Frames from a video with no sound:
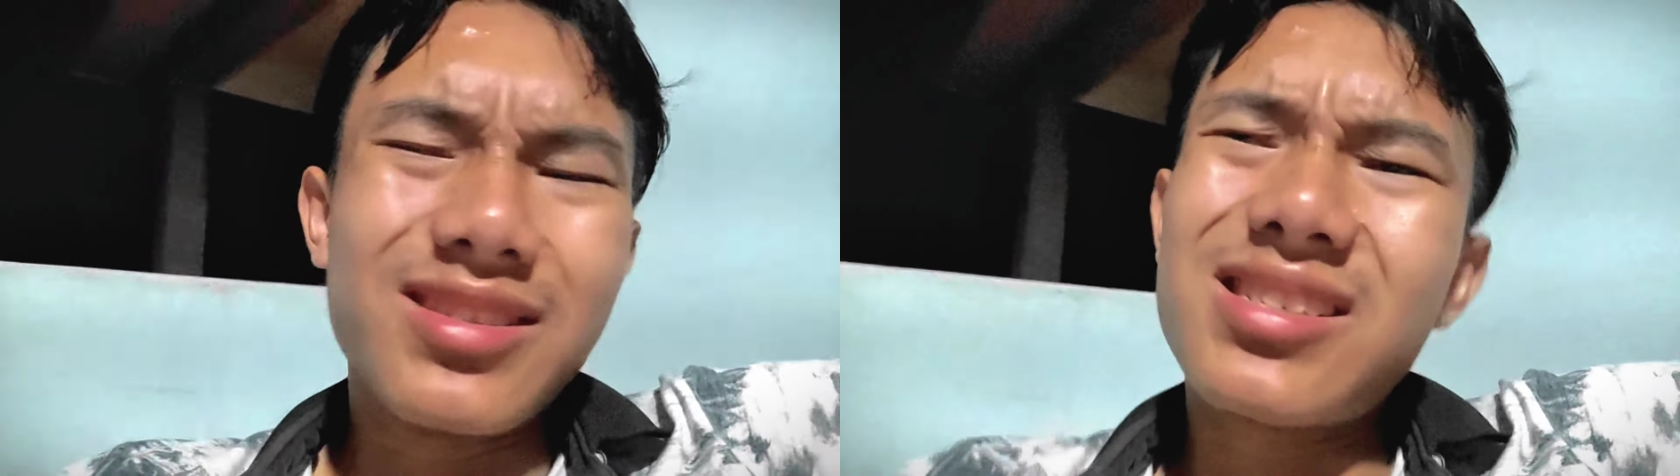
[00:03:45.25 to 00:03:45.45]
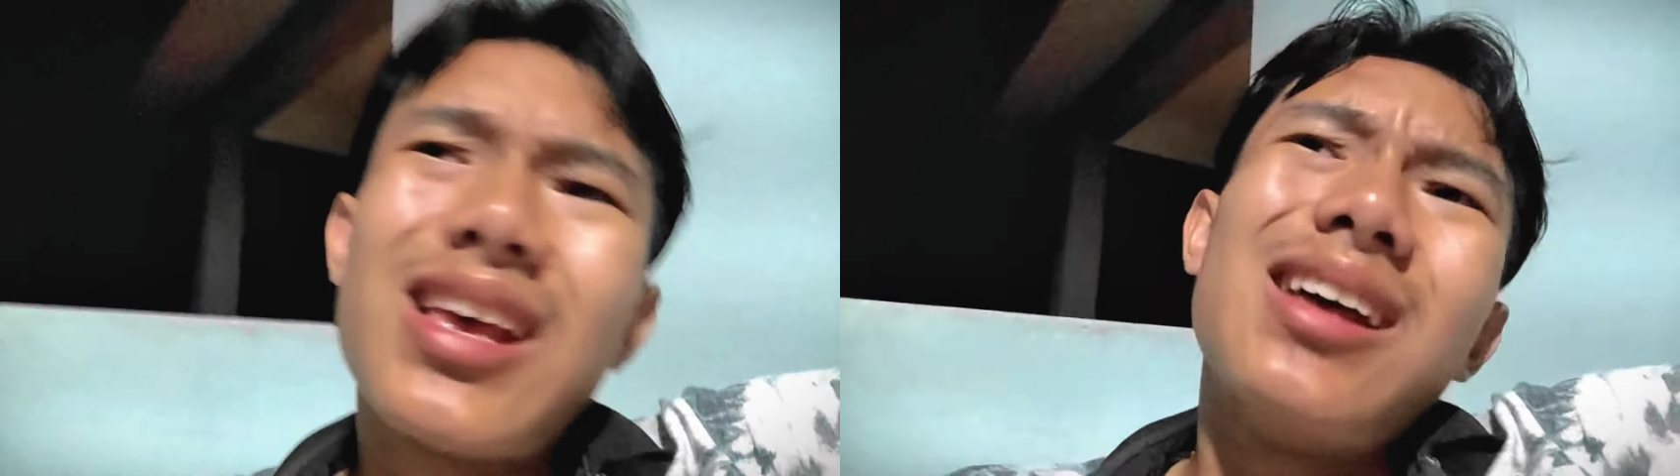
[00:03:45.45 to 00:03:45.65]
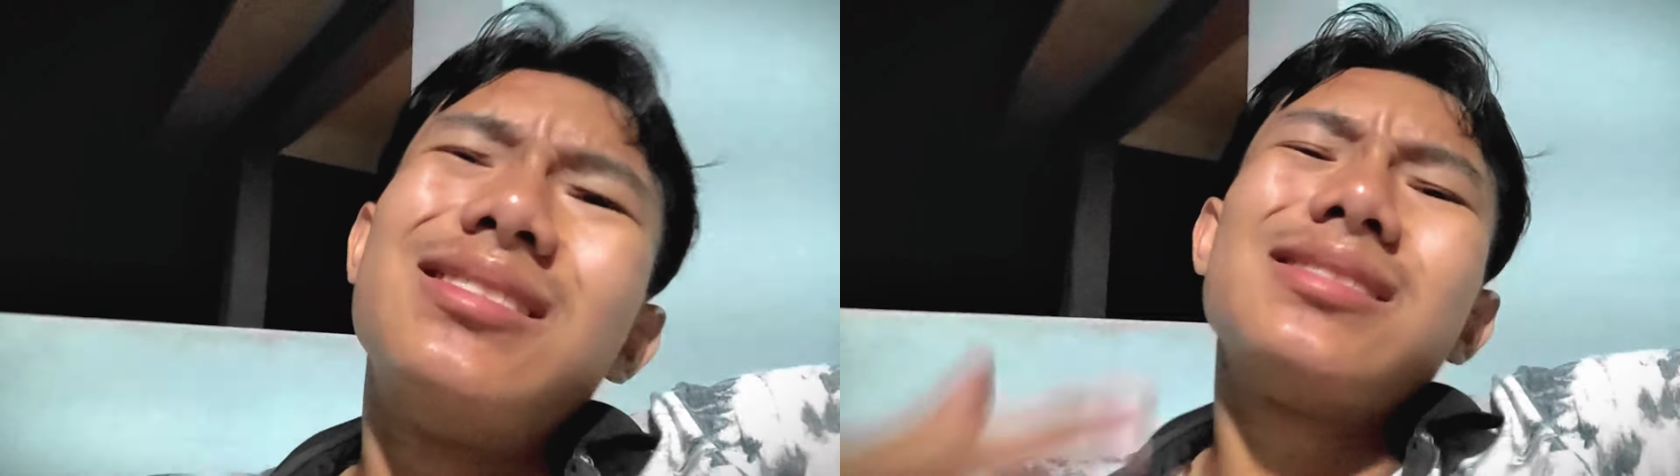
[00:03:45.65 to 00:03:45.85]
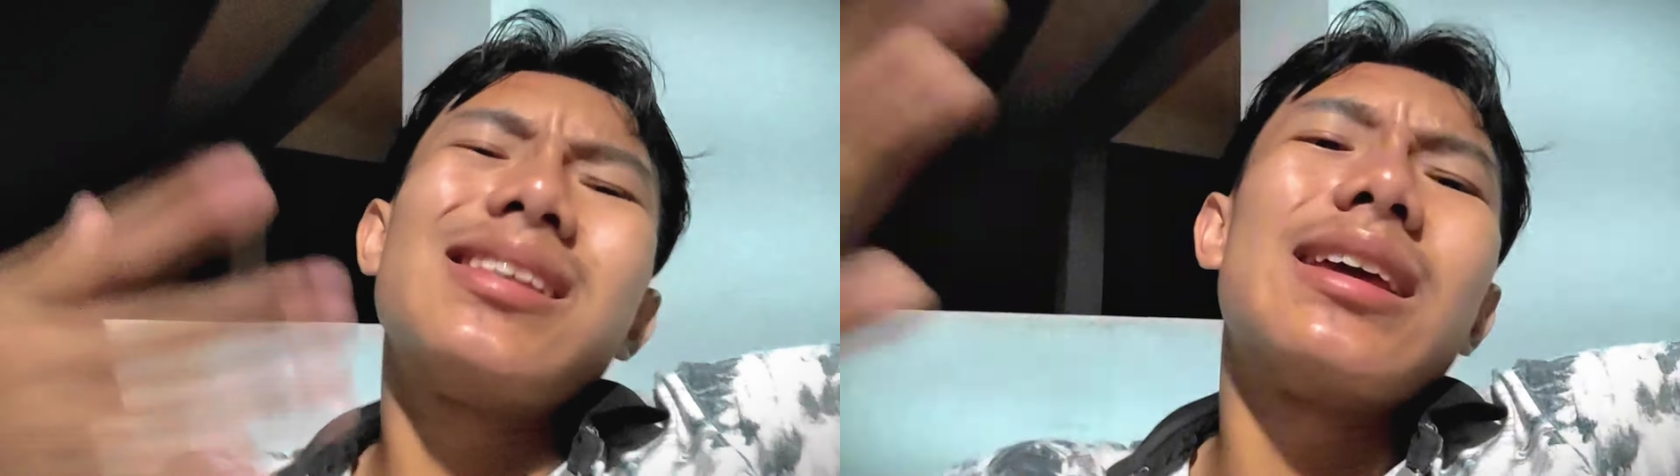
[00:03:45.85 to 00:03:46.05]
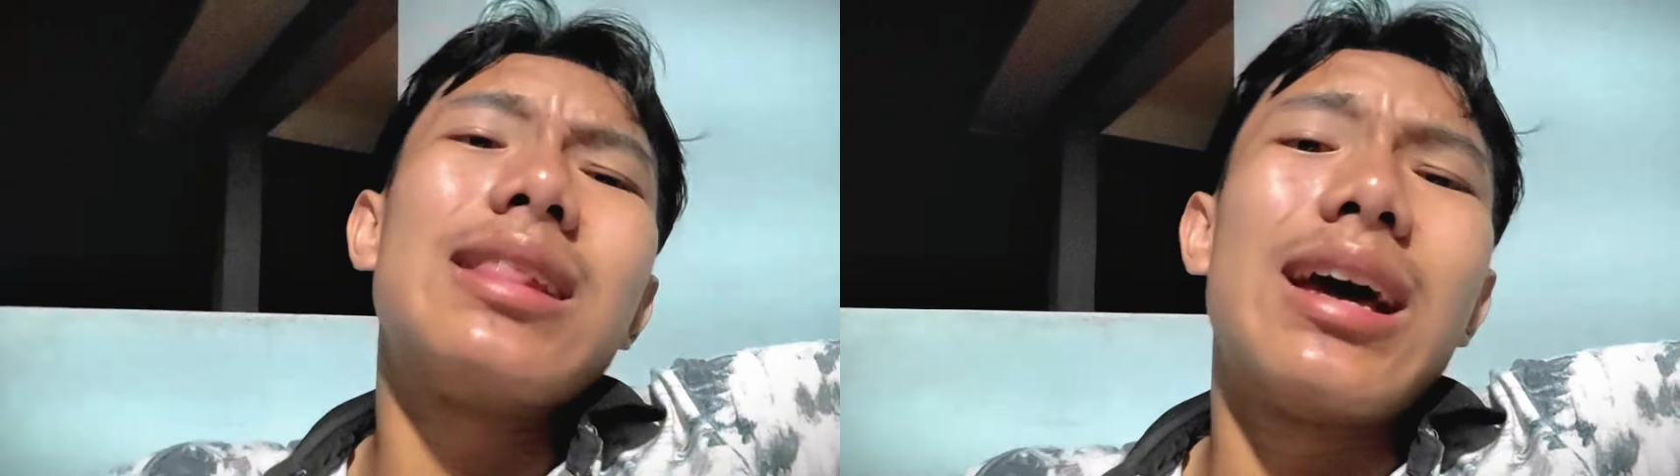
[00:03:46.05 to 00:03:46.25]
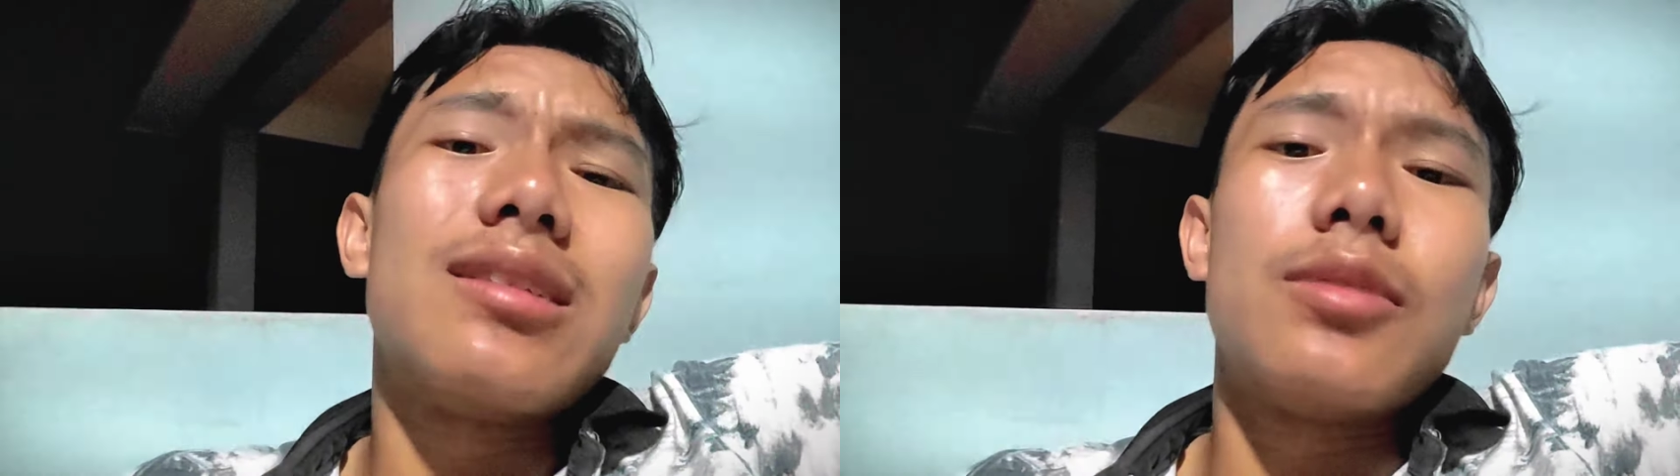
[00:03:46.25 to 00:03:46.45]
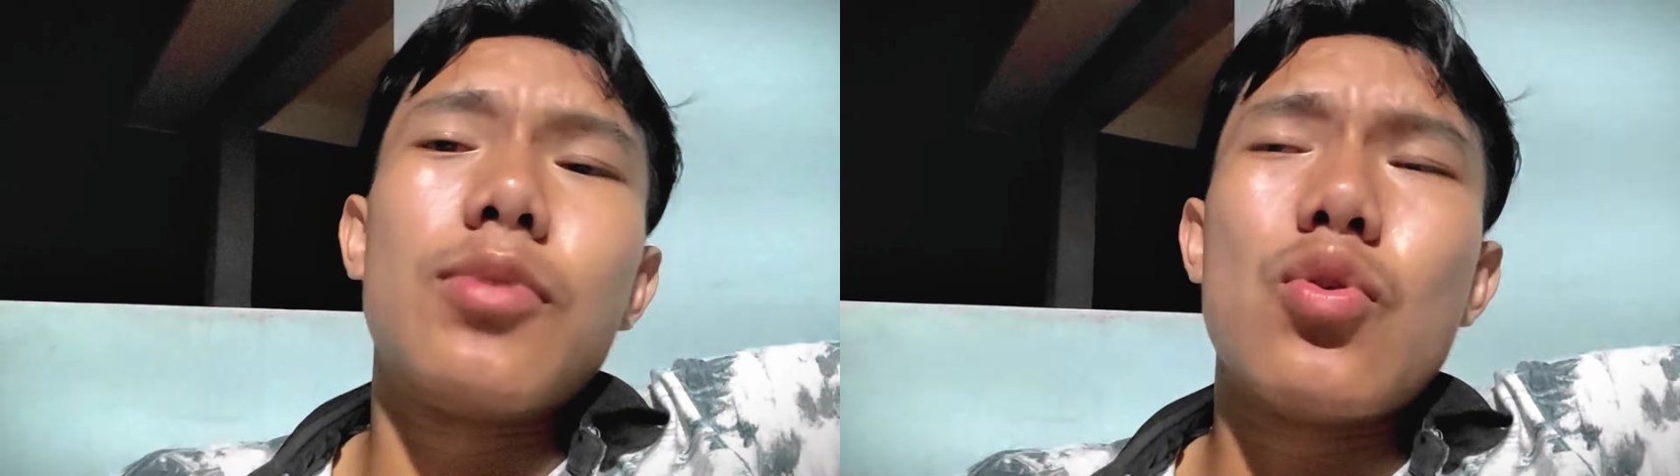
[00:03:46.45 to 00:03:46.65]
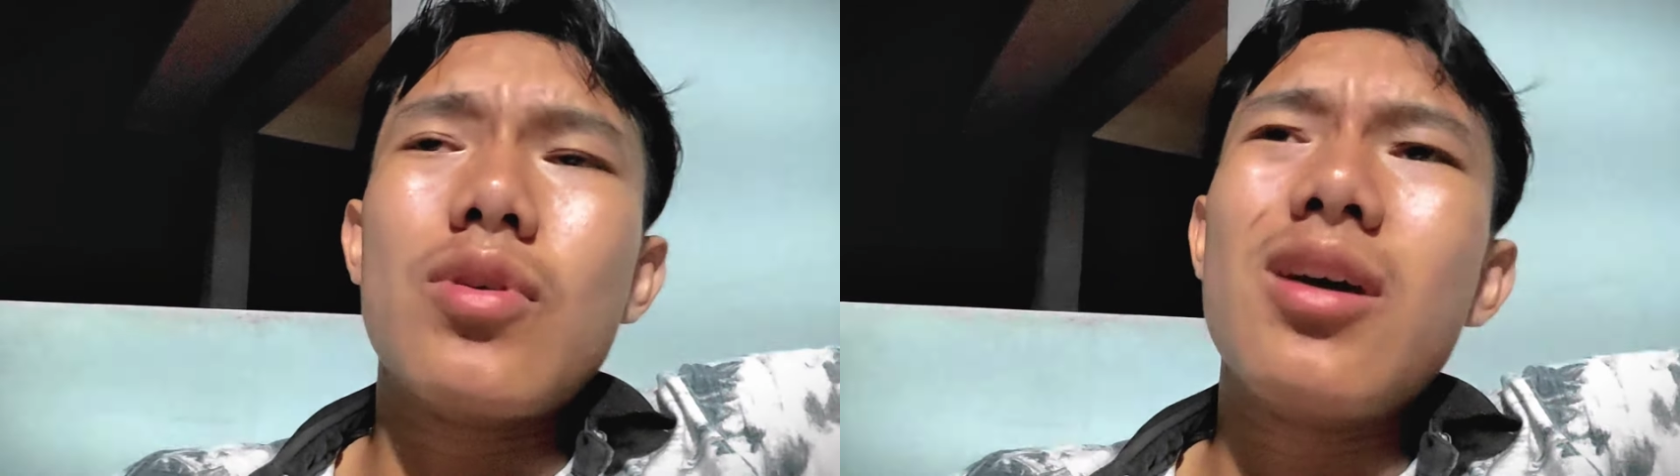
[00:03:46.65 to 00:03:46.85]
Just, just take it lightly,
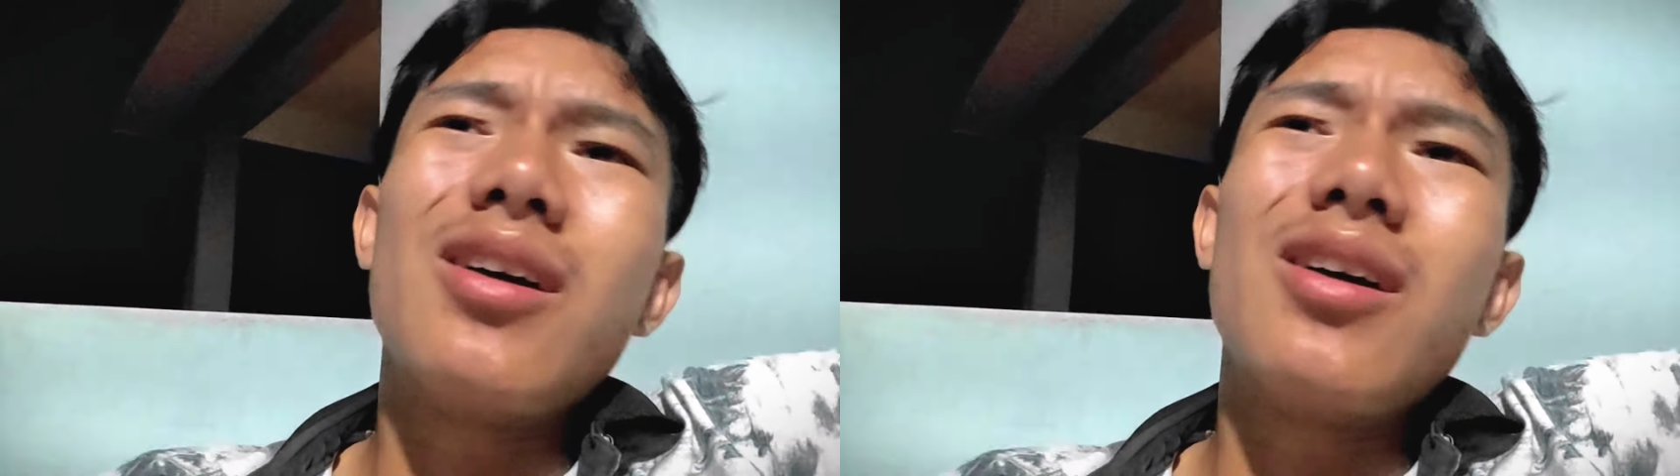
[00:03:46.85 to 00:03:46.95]
bro.